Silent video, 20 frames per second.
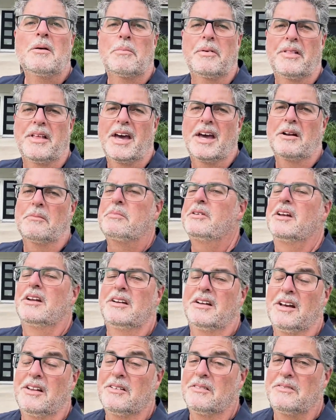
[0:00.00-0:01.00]
but that'll be
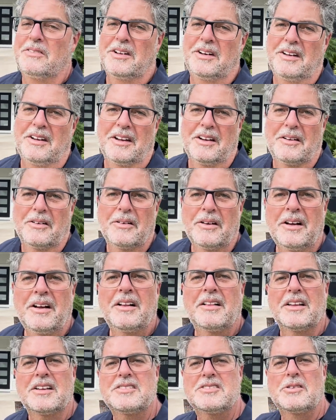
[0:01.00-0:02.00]
another video.
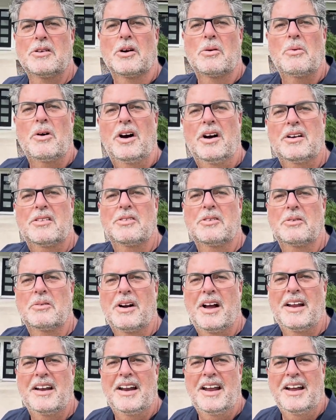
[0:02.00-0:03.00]
Let's do our walkthrough
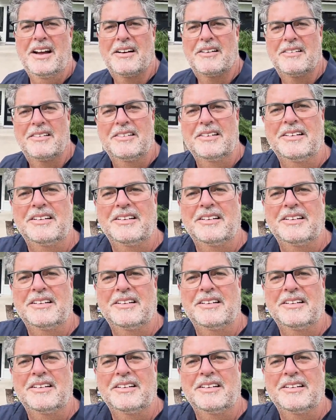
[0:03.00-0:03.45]
right now.